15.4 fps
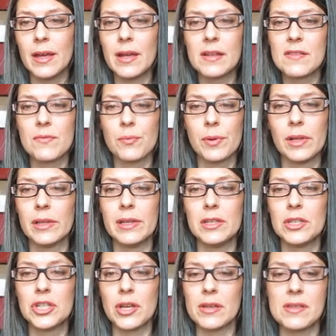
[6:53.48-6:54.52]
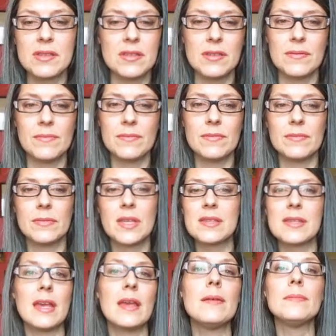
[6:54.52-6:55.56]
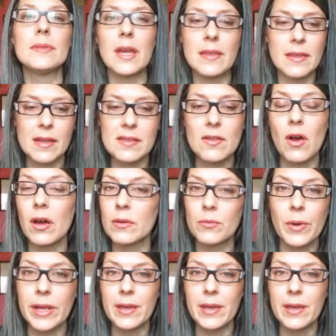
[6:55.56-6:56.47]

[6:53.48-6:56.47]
it's really just the same thing that's on